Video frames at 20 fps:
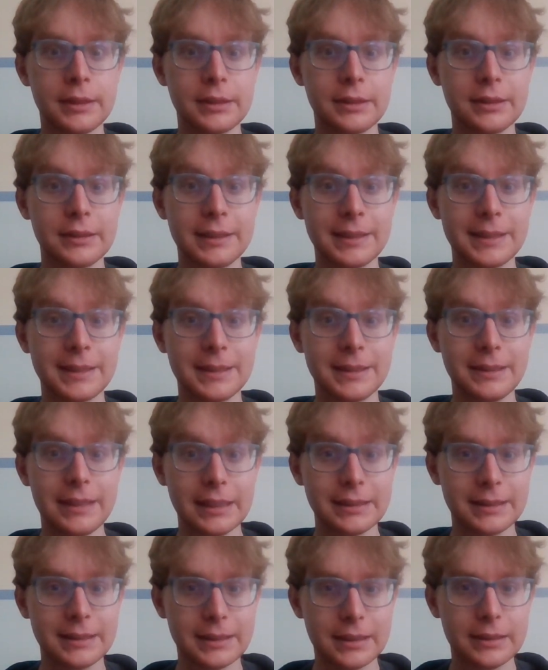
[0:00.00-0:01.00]

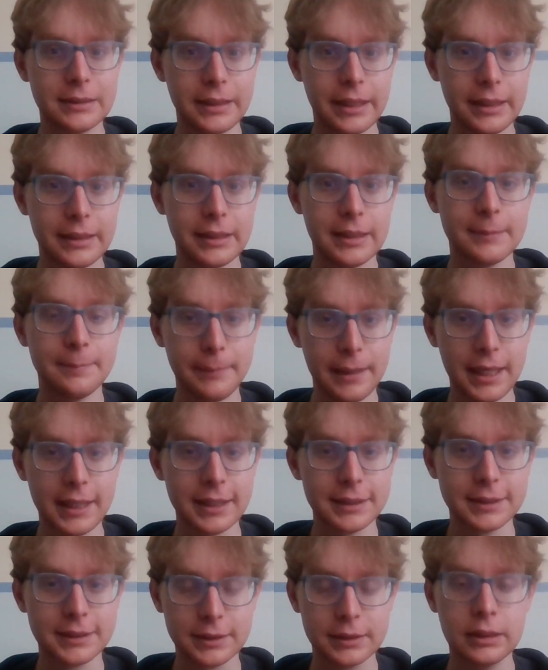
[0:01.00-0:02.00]
that Sunday that
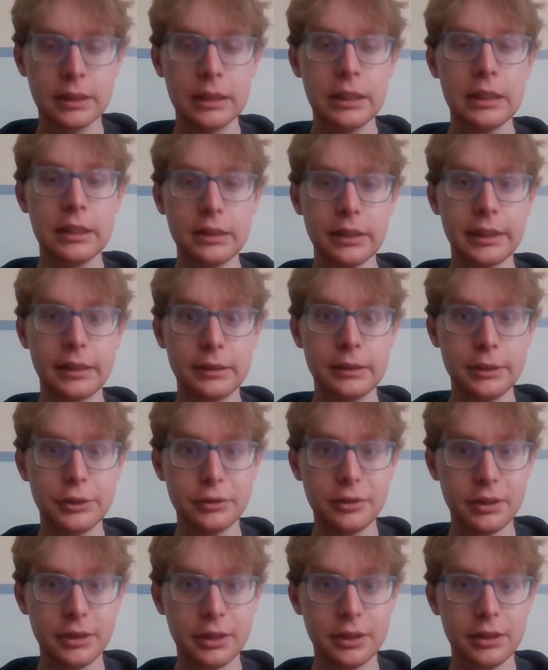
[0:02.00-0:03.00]
passed,
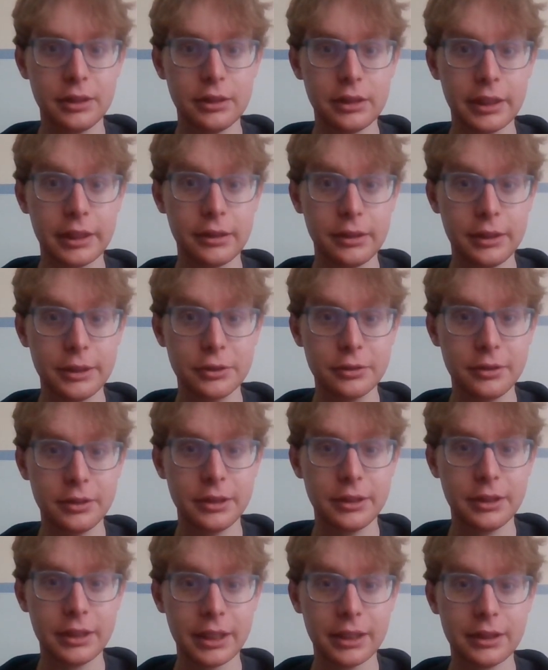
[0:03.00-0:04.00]

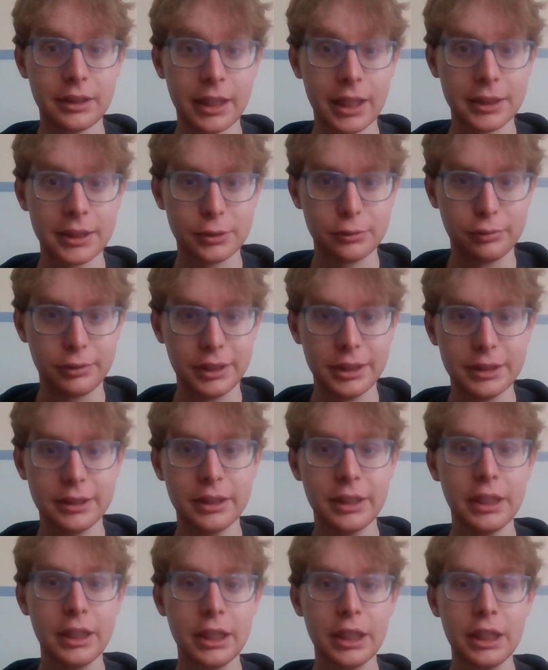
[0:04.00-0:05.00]
literally last week.
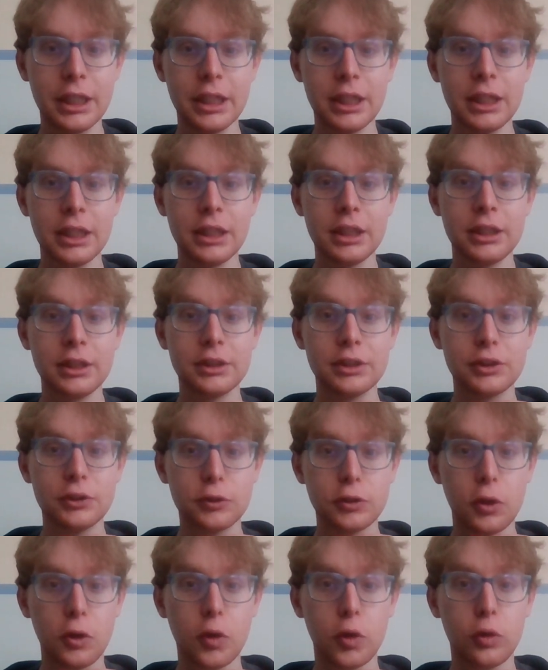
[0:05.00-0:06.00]

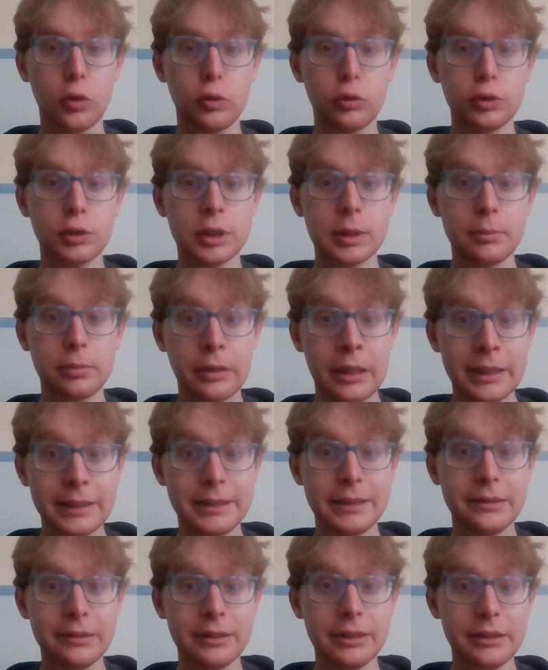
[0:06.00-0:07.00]
So
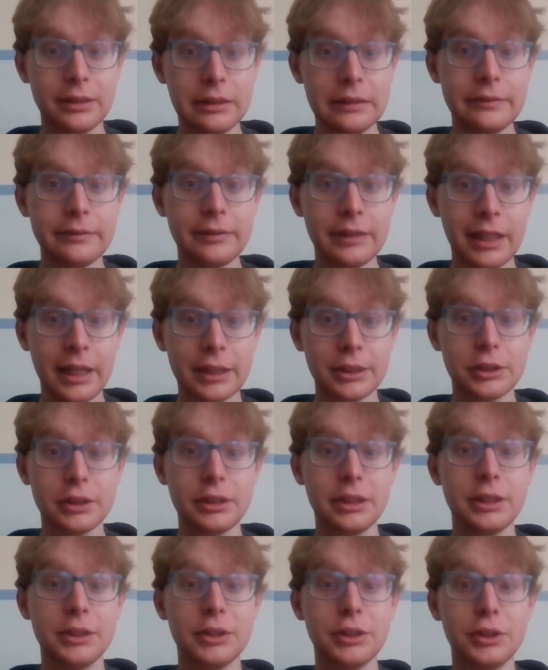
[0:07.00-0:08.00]
surprisingly enough,
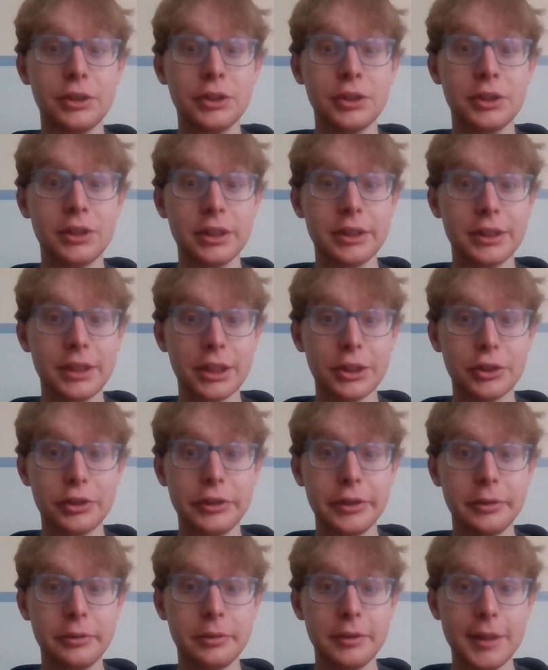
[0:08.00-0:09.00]
actually, it
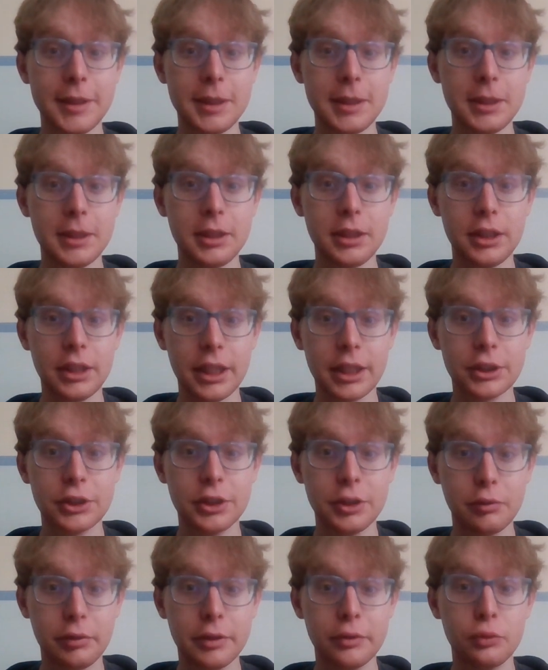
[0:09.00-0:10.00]

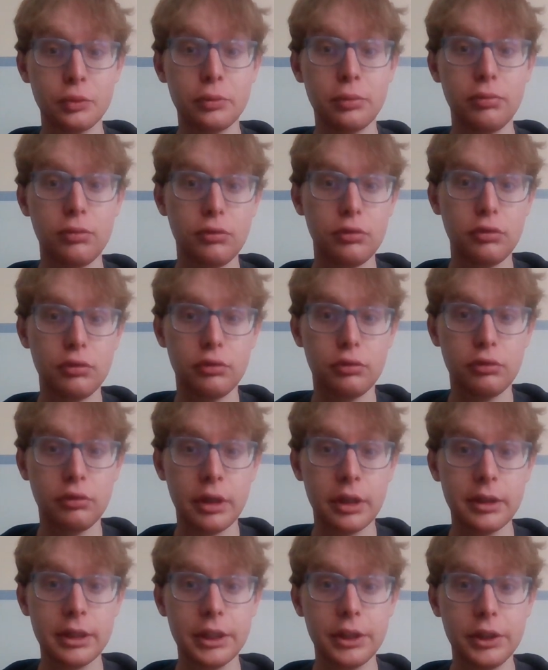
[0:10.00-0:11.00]
actually went
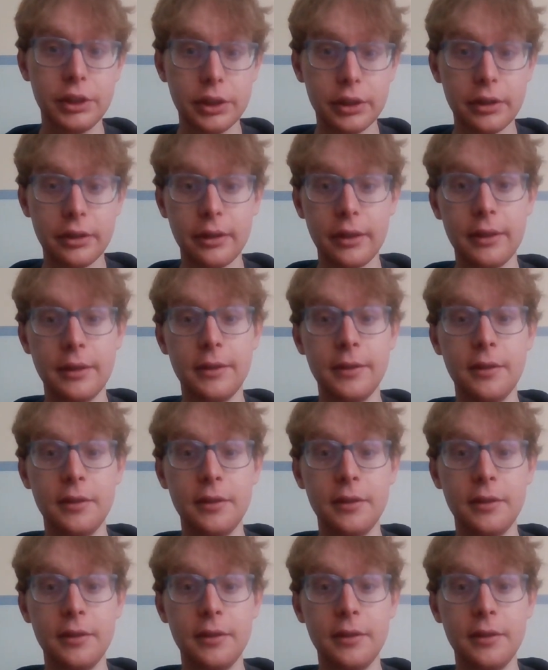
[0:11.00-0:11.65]
really good.